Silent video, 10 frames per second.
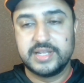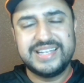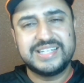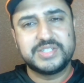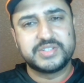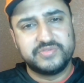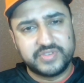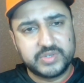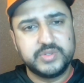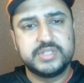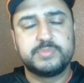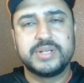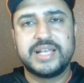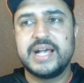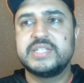And not just veterans,
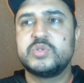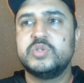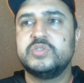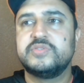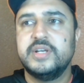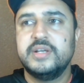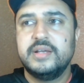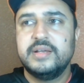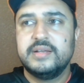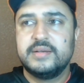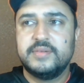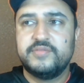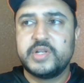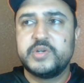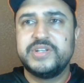but guys who have a
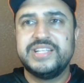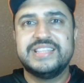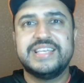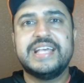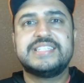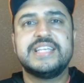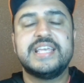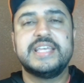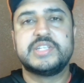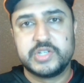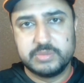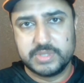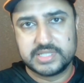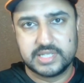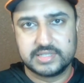veteran in the NCAA
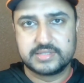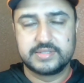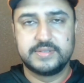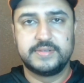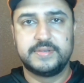tournament sense.